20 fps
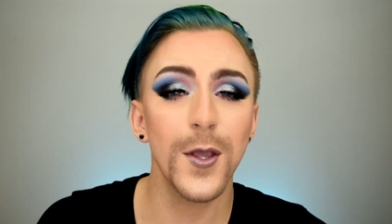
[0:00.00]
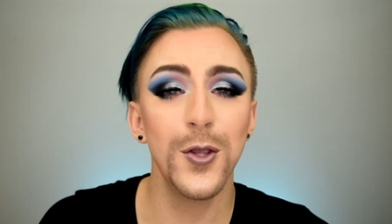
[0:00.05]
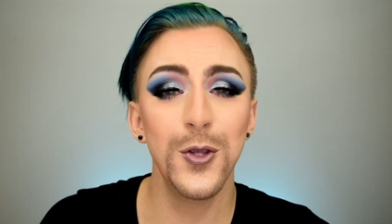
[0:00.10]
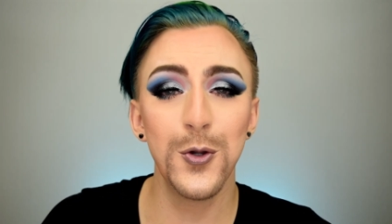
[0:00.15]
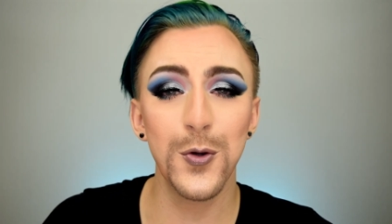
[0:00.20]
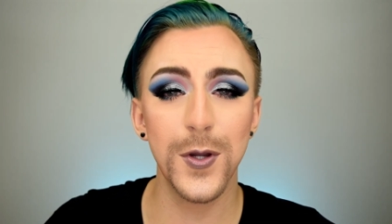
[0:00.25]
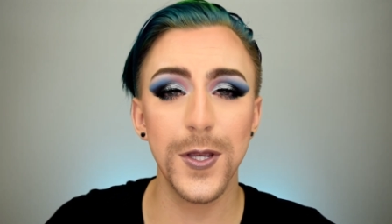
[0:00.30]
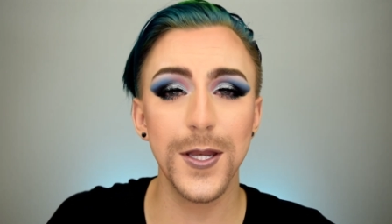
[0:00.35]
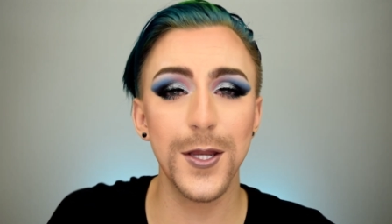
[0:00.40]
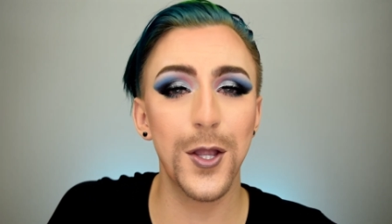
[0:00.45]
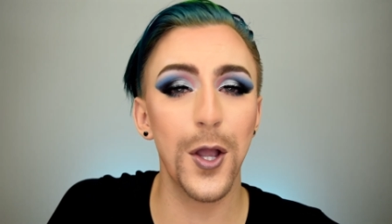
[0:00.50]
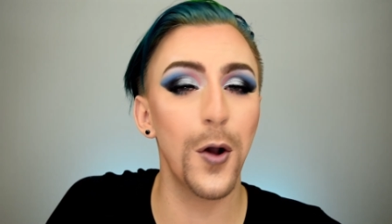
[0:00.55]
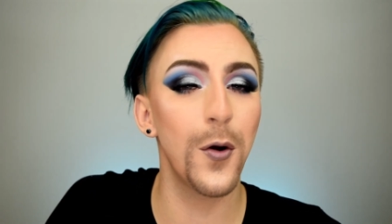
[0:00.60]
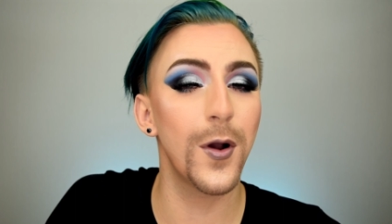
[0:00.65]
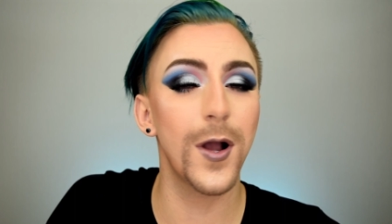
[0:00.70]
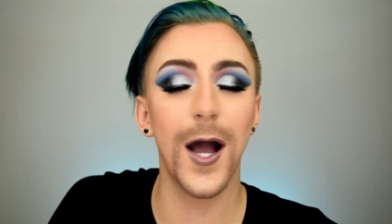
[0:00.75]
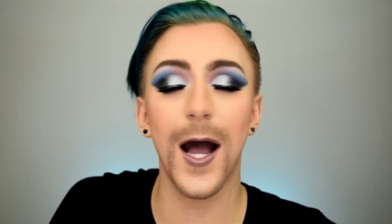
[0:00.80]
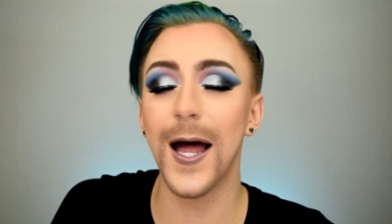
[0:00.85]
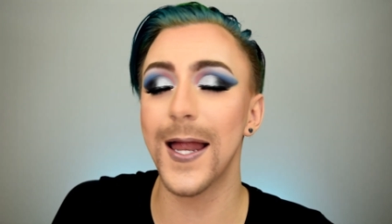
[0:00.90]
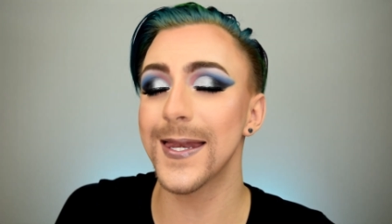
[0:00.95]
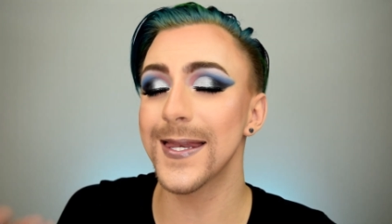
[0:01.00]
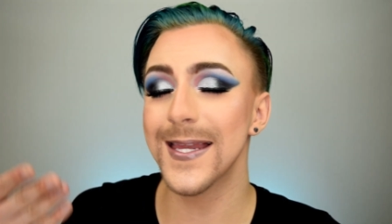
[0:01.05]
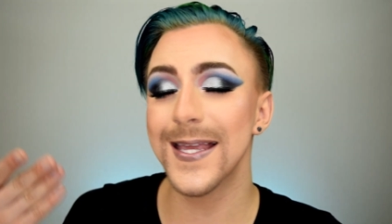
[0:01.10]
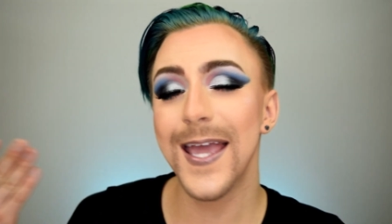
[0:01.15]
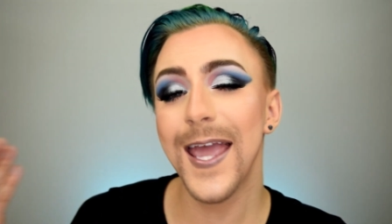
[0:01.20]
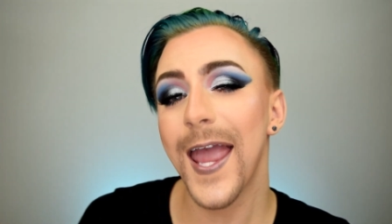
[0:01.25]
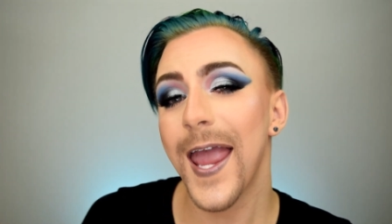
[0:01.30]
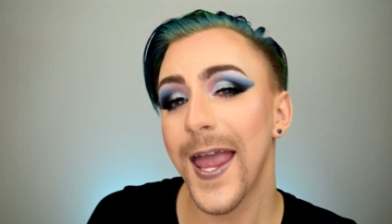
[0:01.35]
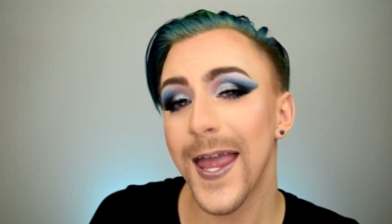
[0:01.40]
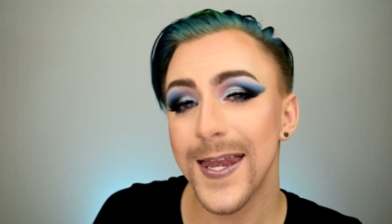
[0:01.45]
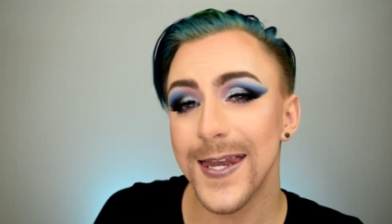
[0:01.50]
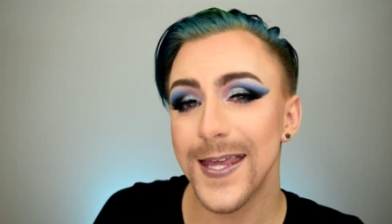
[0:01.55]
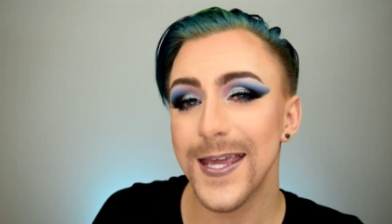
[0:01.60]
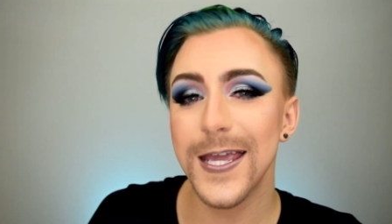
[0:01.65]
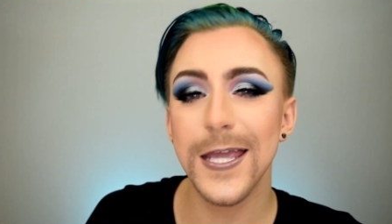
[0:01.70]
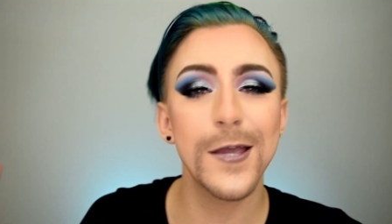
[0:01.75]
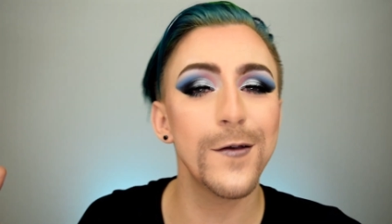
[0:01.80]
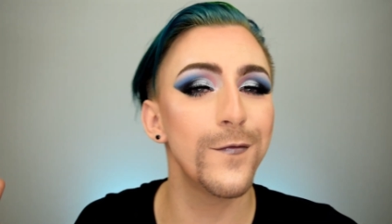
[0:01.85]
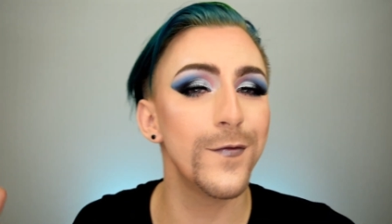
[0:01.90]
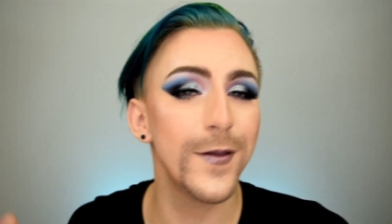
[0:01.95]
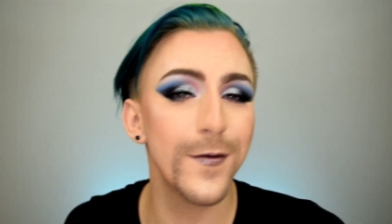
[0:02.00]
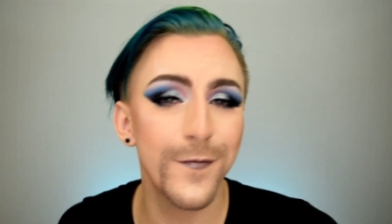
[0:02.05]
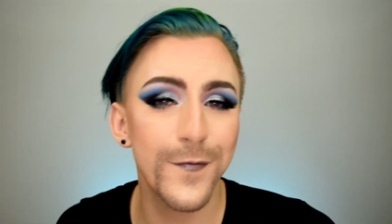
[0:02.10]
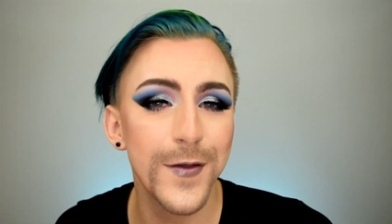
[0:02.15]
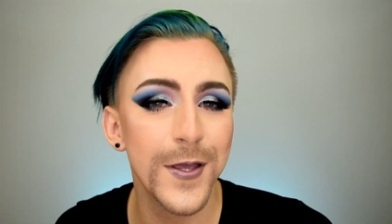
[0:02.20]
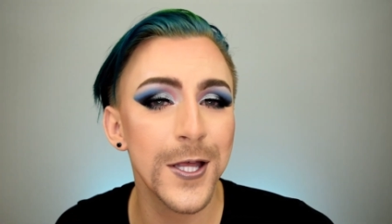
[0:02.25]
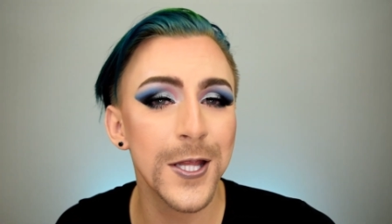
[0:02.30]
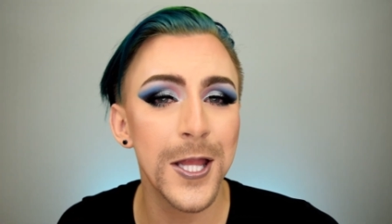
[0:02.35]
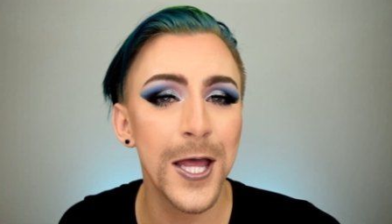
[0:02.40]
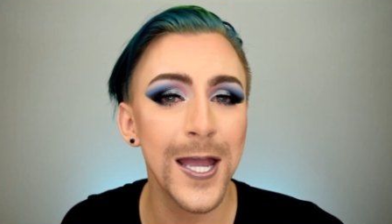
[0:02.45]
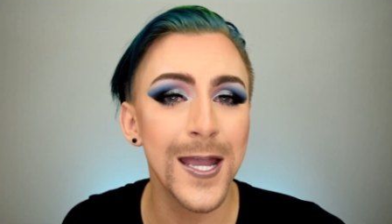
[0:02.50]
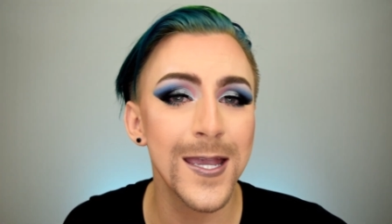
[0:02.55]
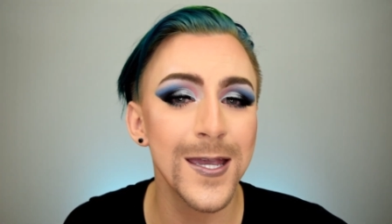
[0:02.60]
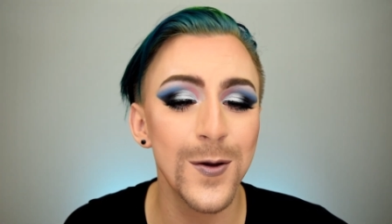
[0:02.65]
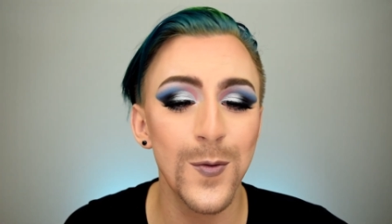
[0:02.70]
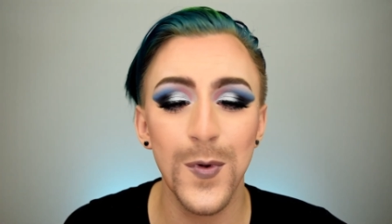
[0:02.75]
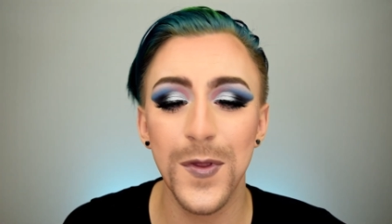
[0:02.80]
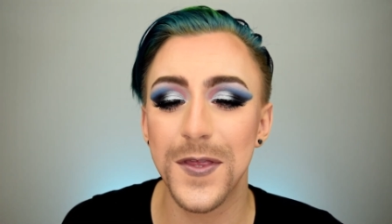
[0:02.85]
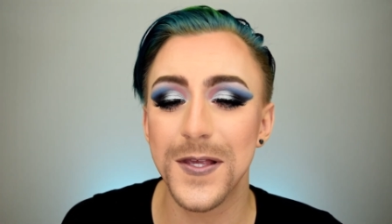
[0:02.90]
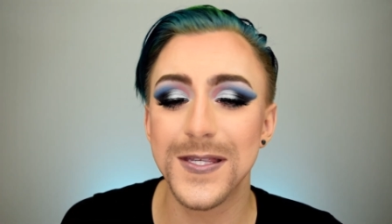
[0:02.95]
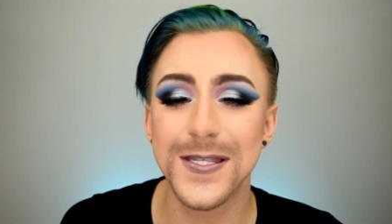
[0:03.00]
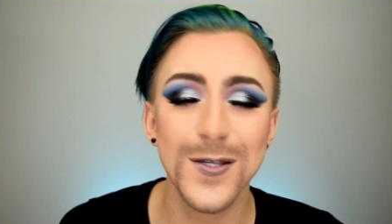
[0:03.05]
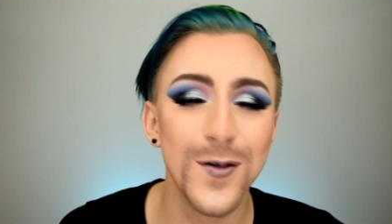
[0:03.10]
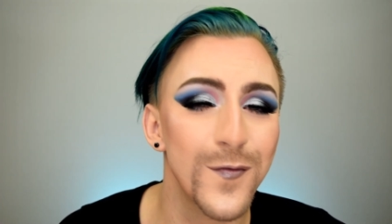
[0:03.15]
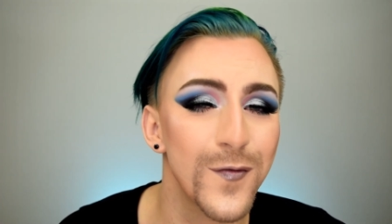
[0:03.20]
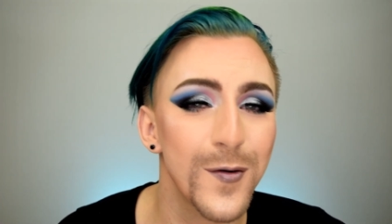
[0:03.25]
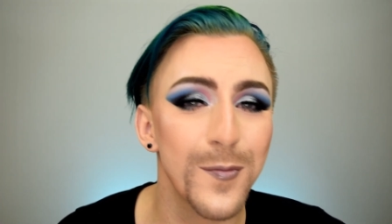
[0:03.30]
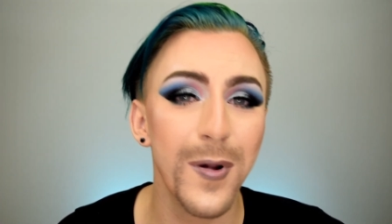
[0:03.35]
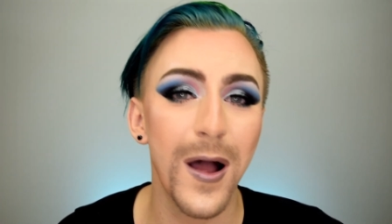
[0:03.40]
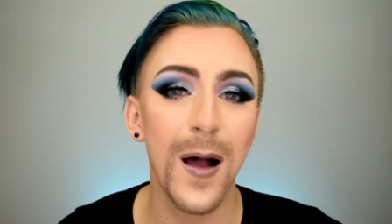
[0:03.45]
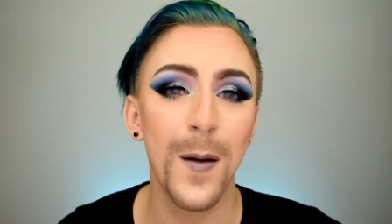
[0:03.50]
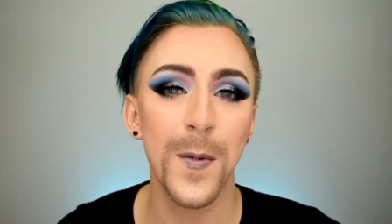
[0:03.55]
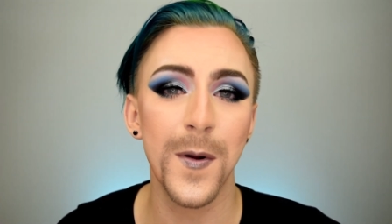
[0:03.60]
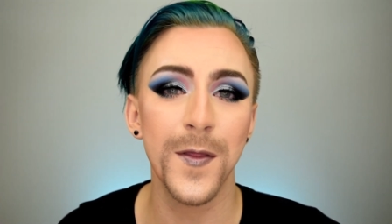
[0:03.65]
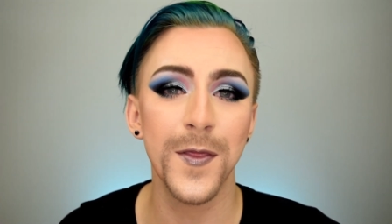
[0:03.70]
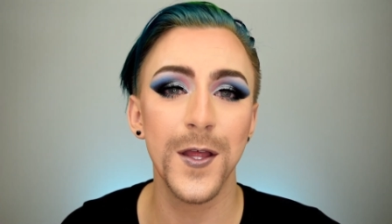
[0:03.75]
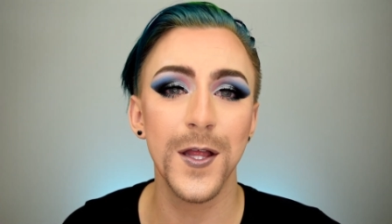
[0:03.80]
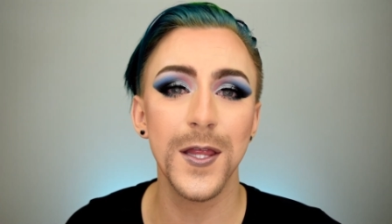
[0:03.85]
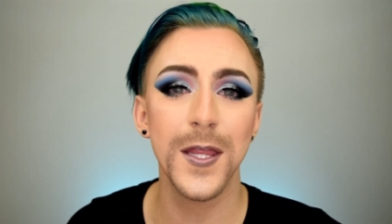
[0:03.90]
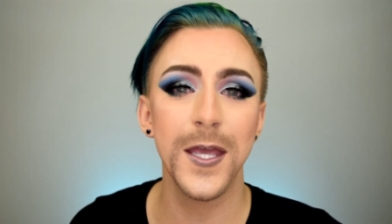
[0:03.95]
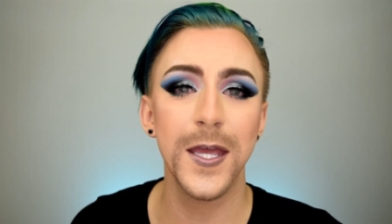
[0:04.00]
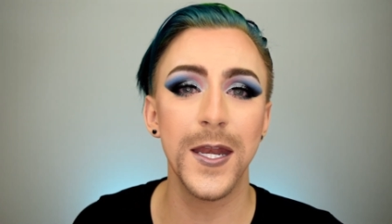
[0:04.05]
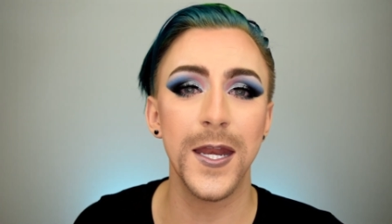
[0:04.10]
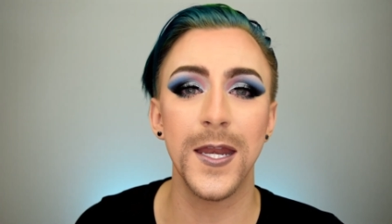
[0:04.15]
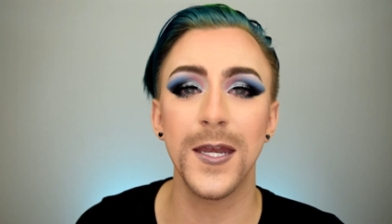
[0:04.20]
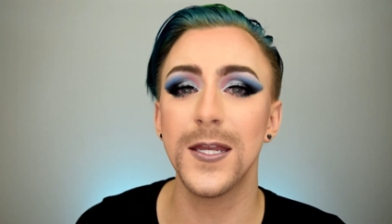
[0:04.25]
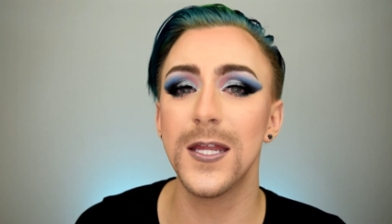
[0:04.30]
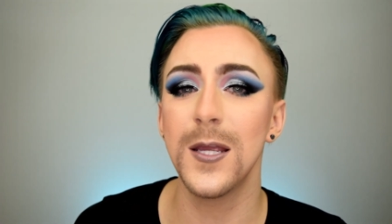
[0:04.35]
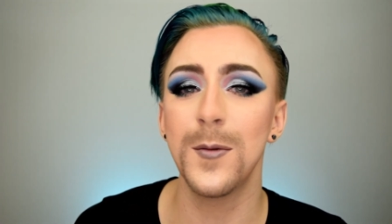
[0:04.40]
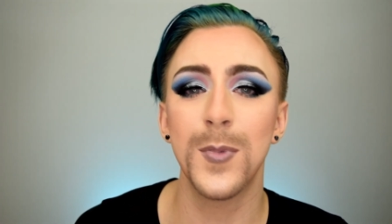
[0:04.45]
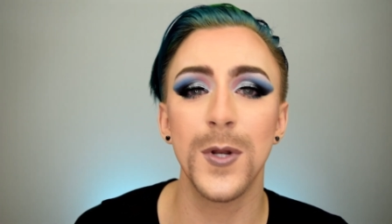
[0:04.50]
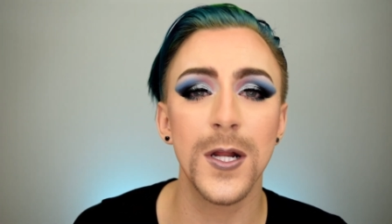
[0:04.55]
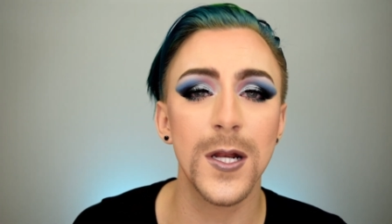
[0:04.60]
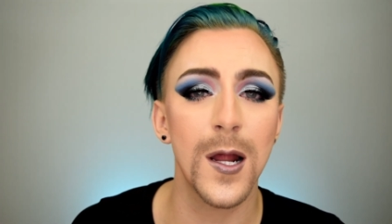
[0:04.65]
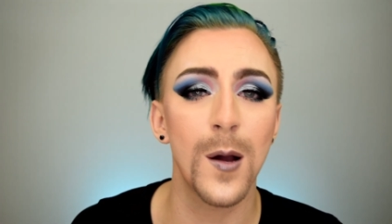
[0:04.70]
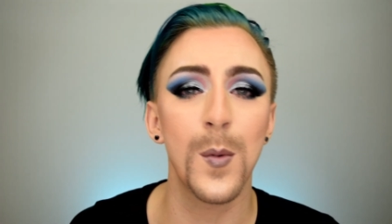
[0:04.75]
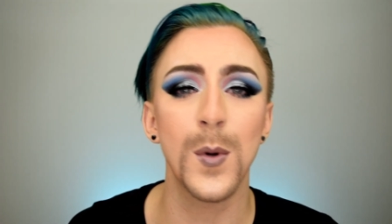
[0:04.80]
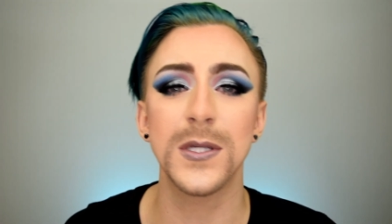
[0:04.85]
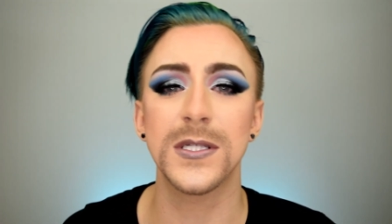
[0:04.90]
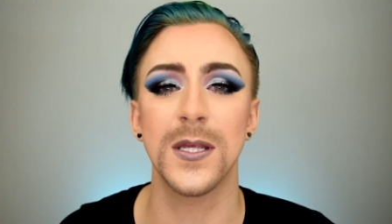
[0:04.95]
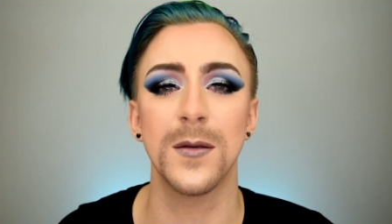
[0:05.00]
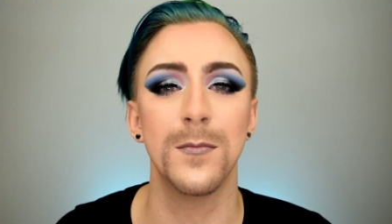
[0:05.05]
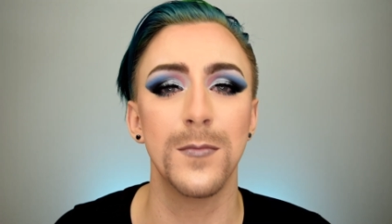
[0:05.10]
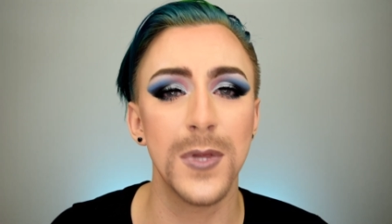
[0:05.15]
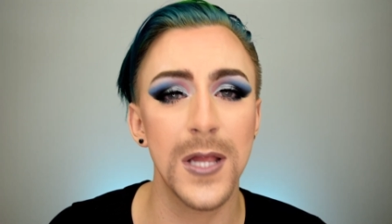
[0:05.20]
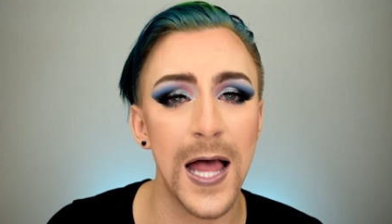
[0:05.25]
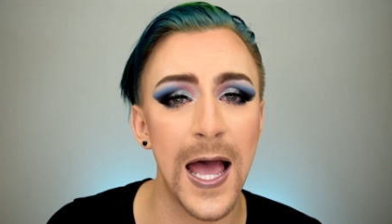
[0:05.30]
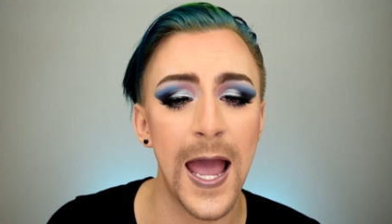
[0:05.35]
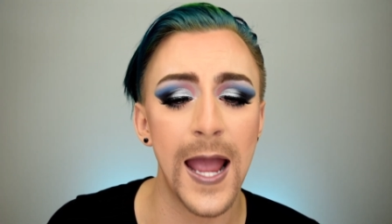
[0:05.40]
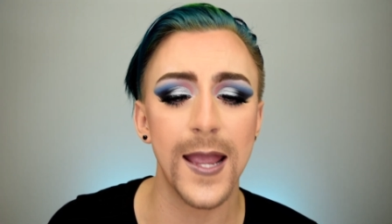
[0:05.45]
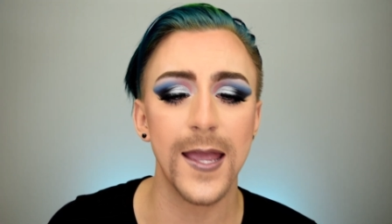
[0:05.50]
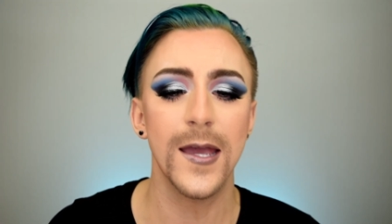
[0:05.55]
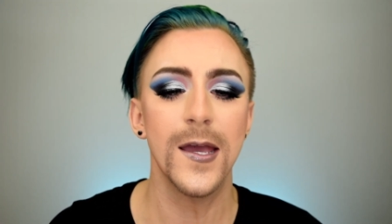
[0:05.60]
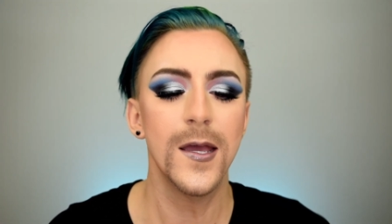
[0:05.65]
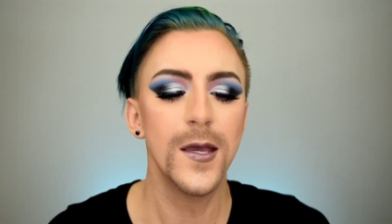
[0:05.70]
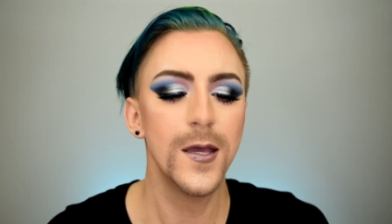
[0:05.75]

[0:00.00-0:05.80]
You can go cotton candy if you feel like it with a silver pop on the lid and deepen it up with some black.